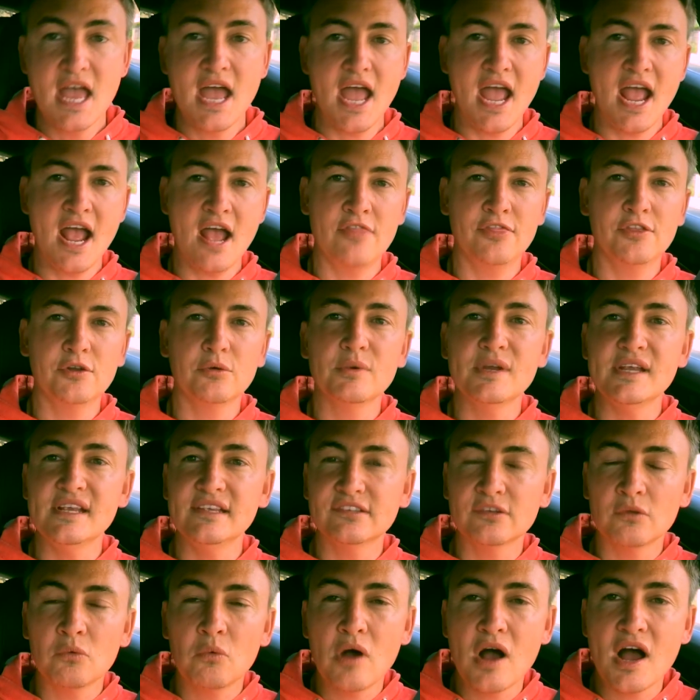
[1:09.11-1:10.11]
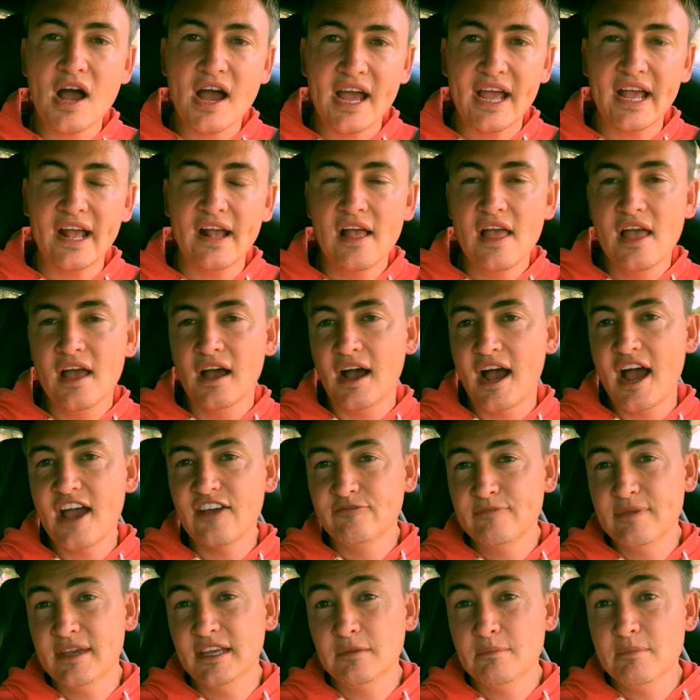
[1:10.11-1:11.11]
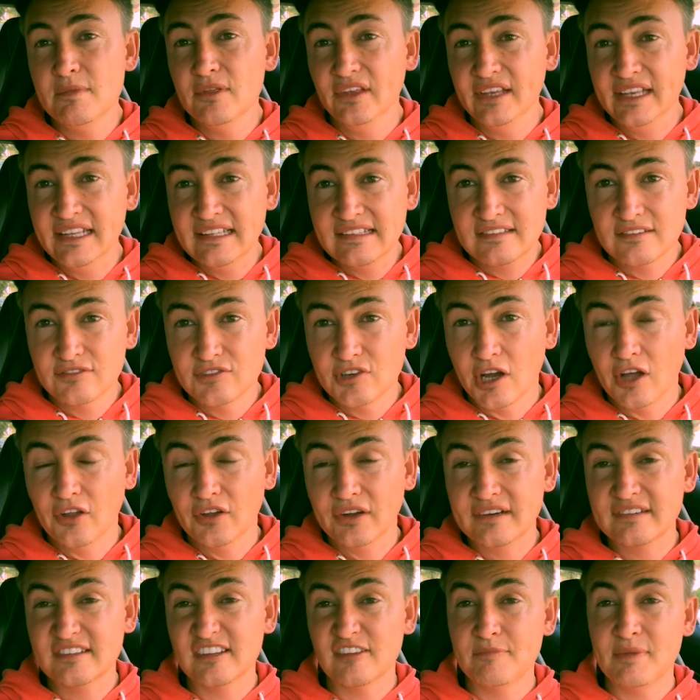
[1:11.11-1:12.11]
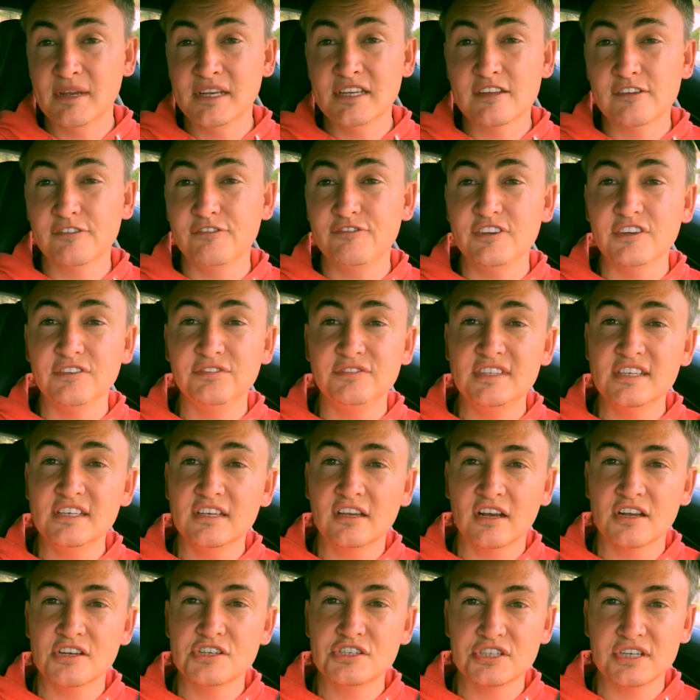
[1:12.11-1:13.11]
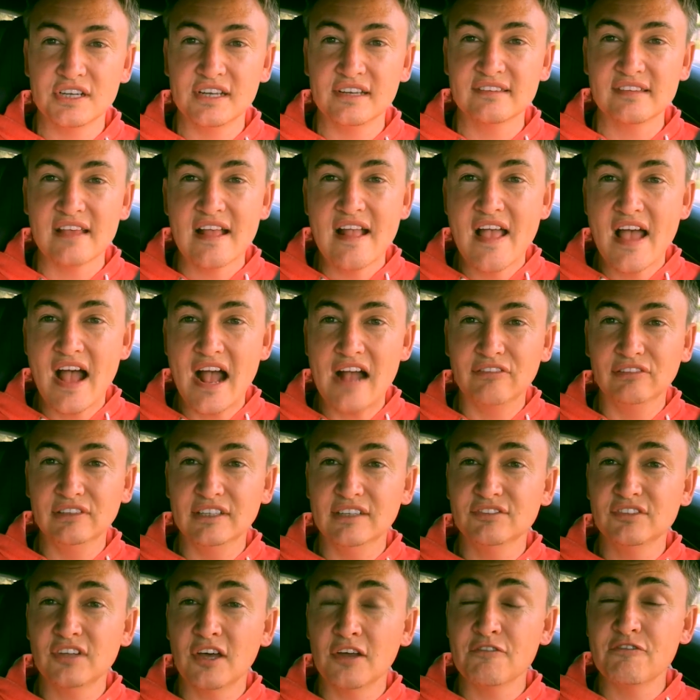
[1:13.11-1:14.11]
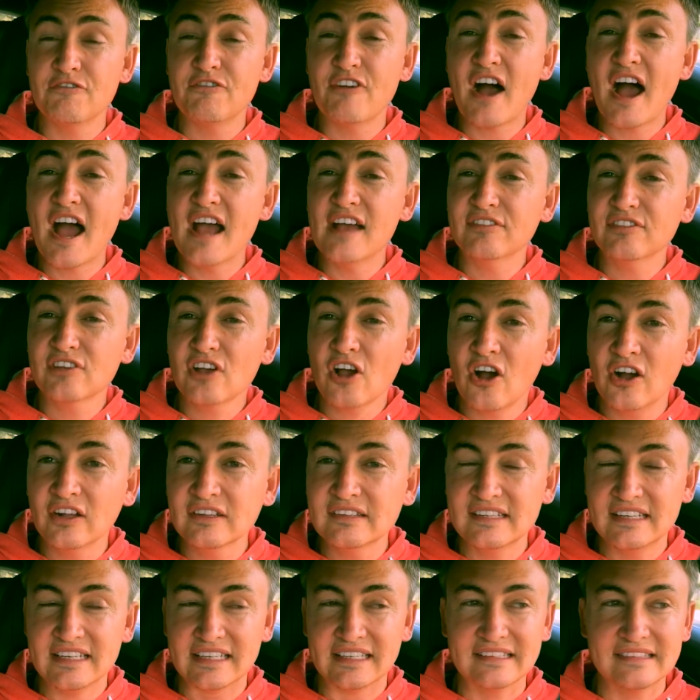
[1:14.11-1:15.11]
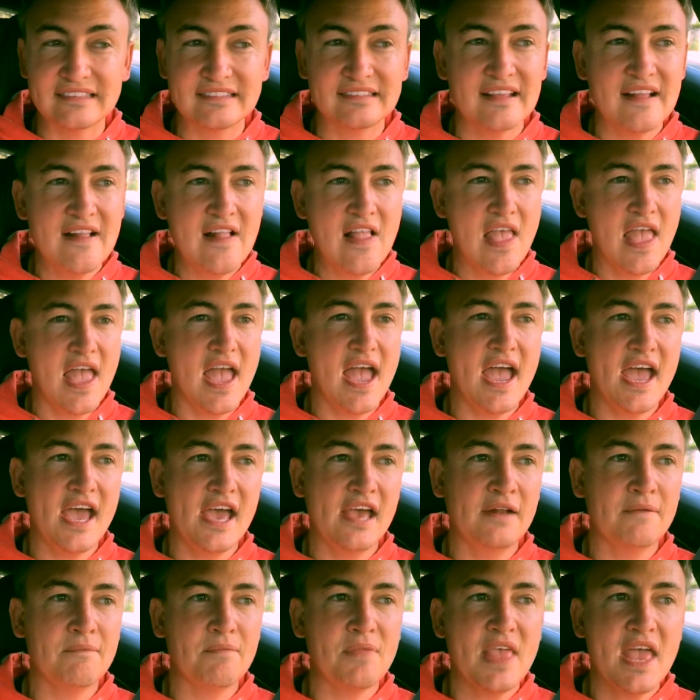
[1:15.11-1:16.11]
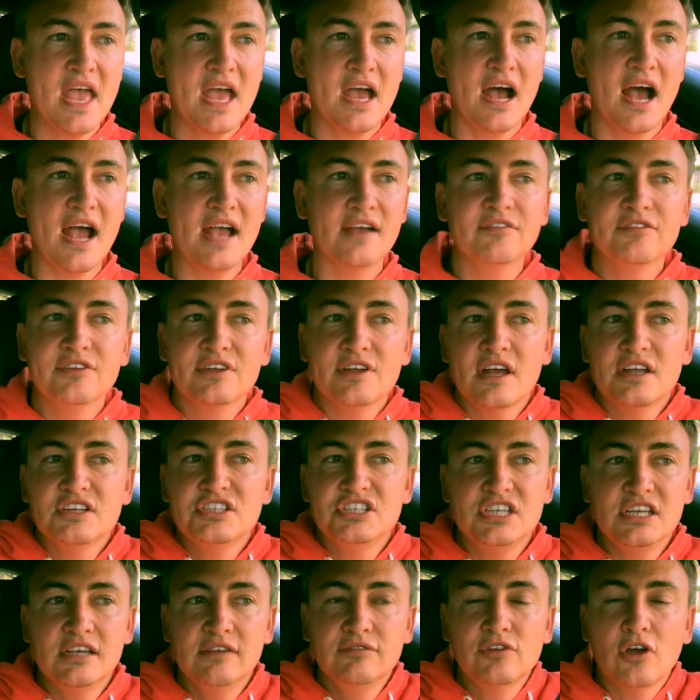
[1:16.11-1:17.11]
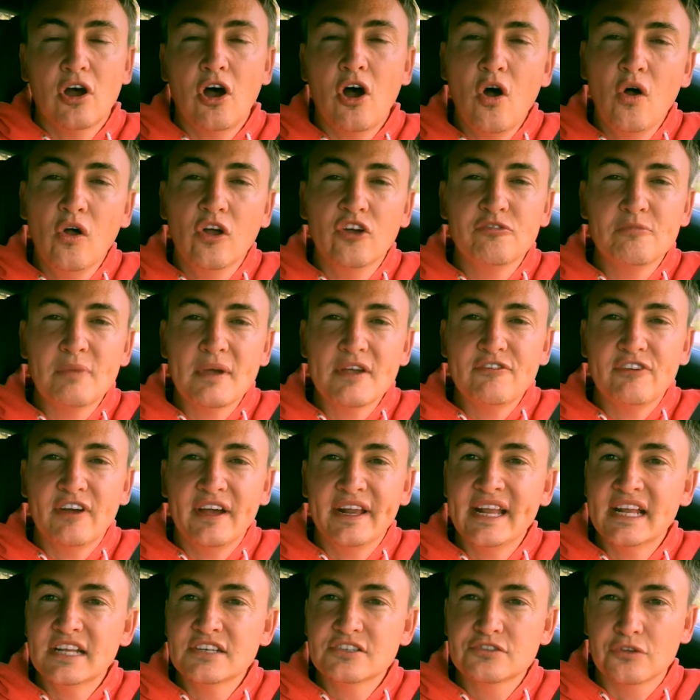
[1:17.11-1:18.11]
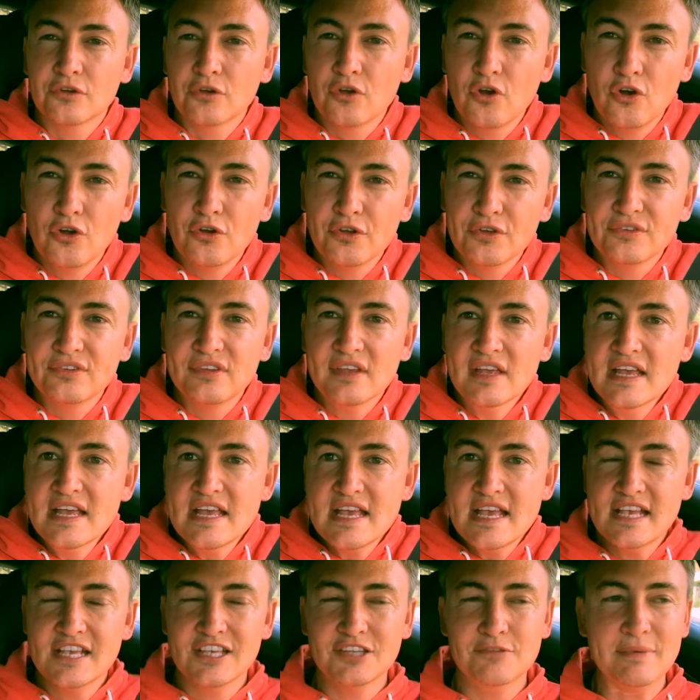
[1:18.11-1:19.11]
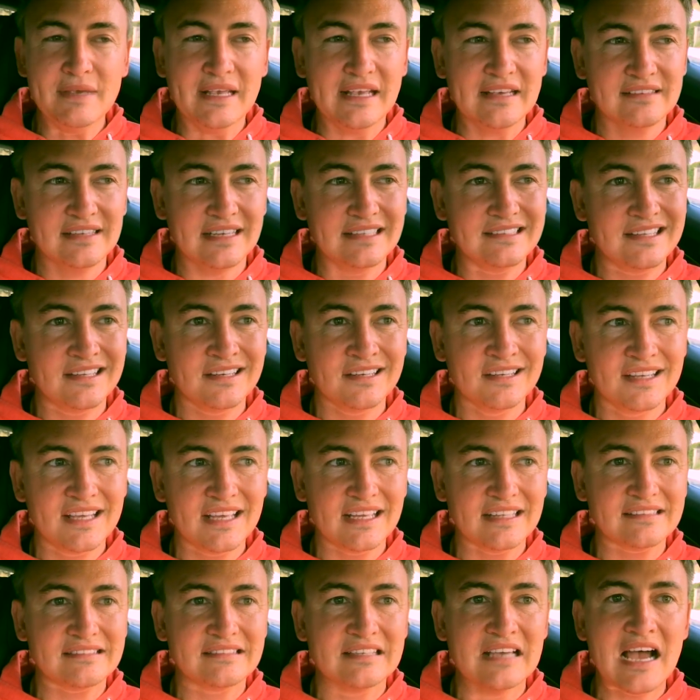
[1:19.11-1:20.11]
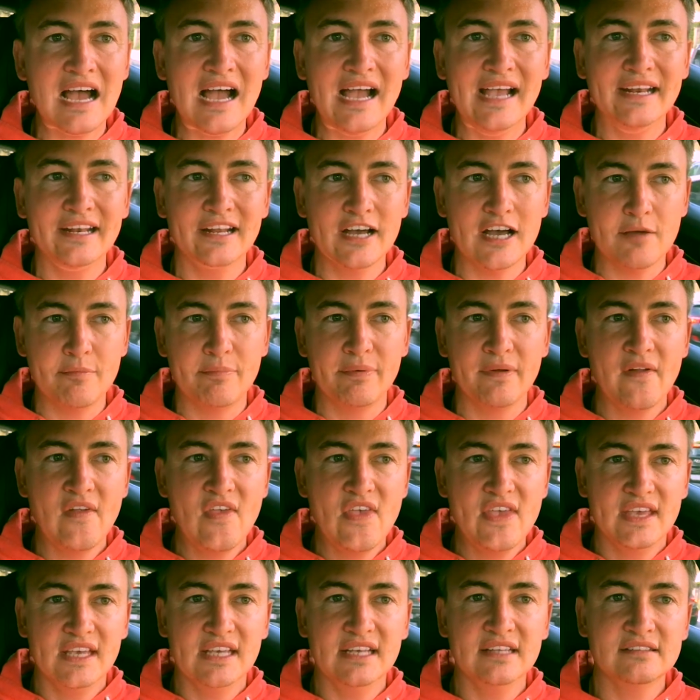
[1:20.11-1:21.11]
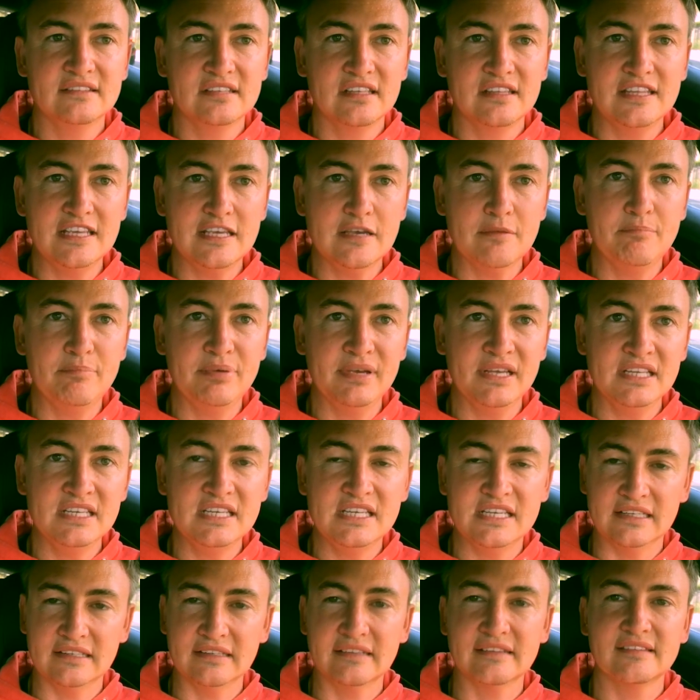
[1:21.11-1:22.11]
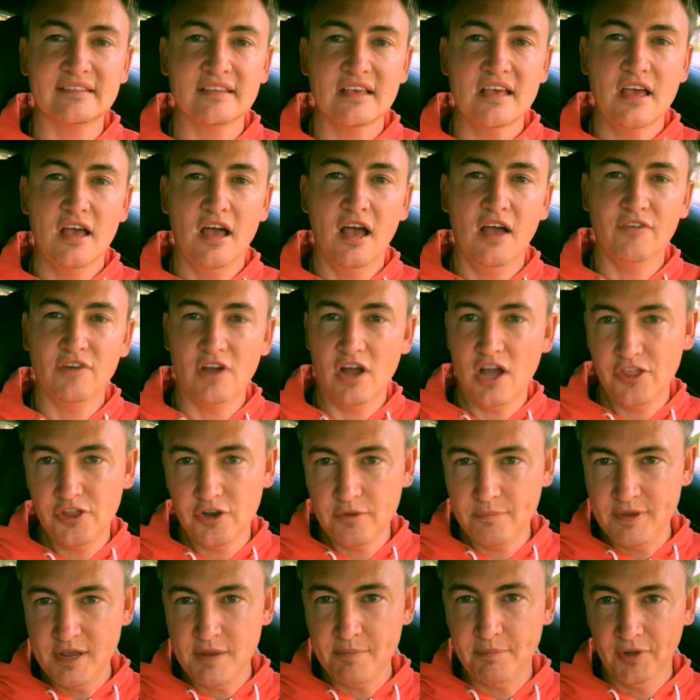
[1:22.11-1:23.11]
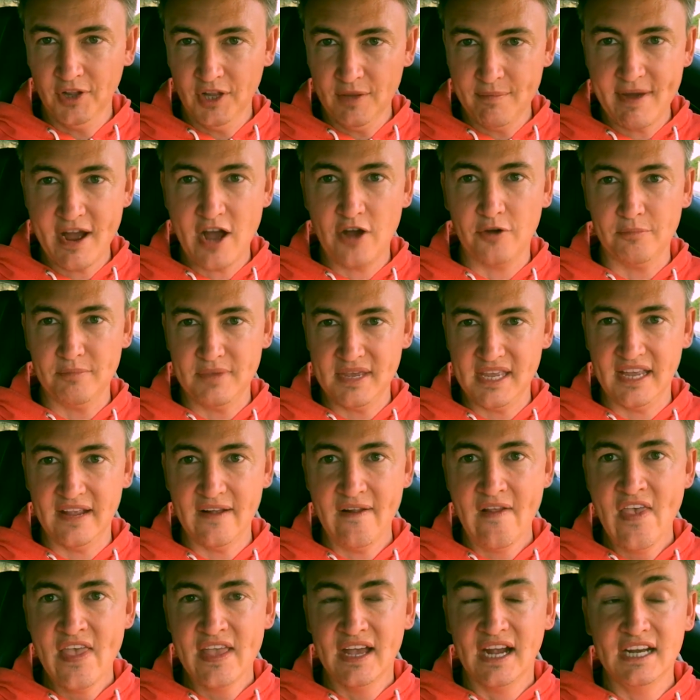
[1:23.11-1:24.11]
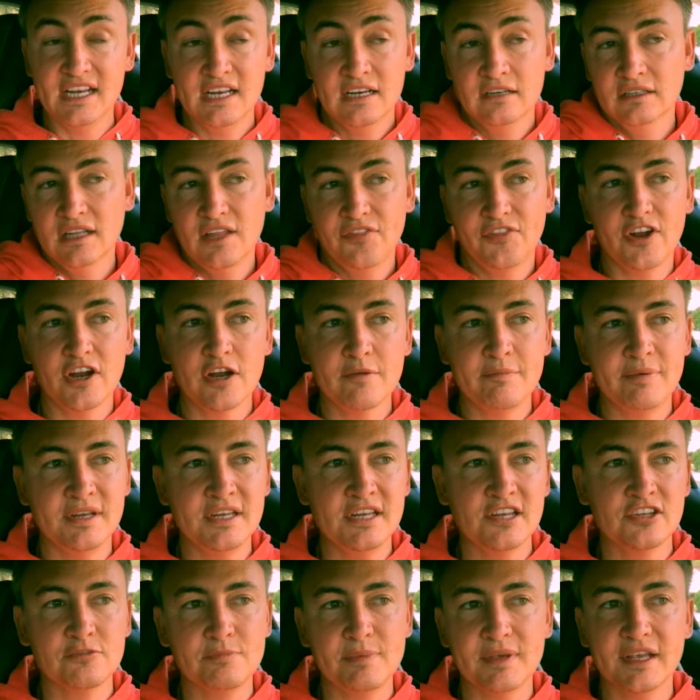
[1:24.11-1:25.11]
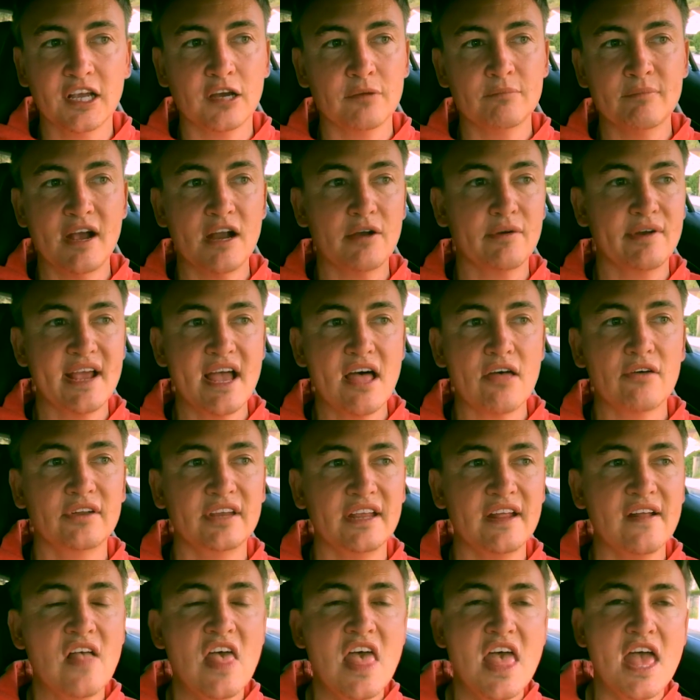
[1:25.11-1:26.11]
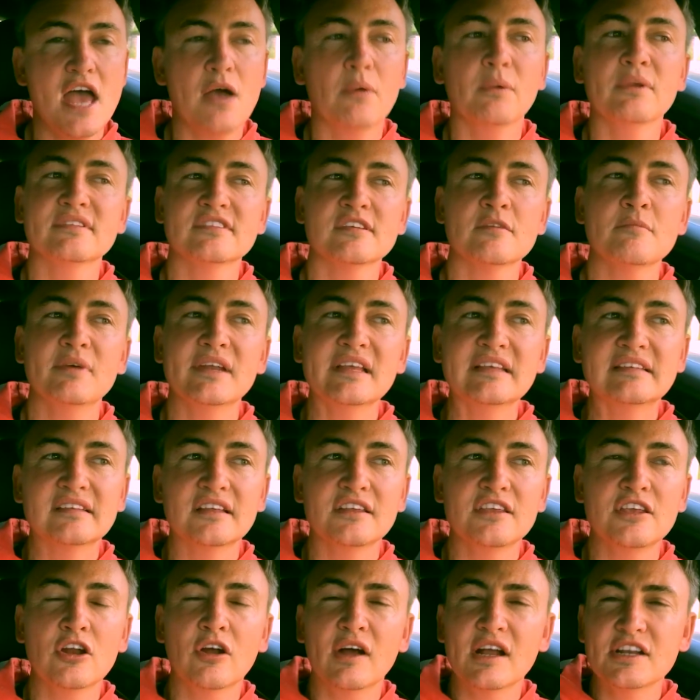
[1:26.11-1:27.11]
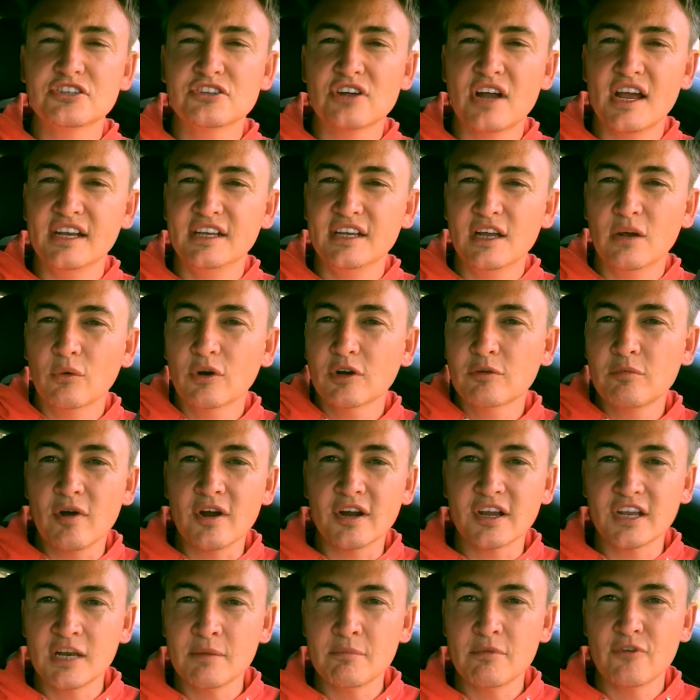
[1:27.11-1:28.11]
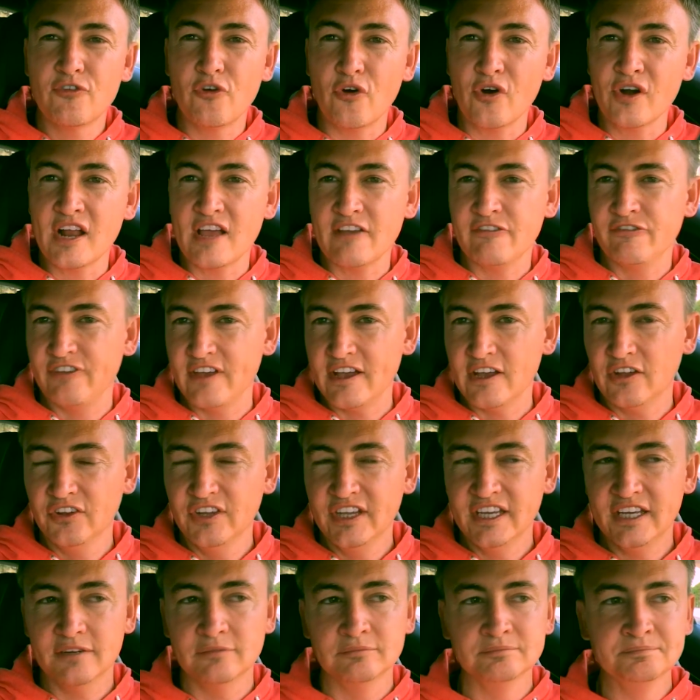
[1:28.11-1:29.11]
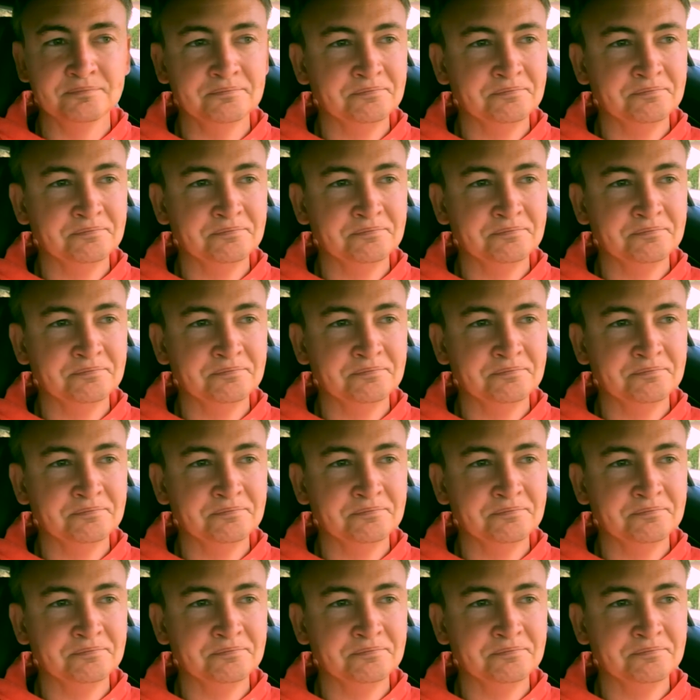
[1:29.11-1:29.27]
And the reason why I've made millions of dollars, I've been to 50 countries, I've lived on 5 continents, and I've achieved all of my financial goals is because I didn't get tied up into the opinions of other people about me. I didn't let their opinions become my reality. And when somebody said, you know, I tried network marketing before and I failed it,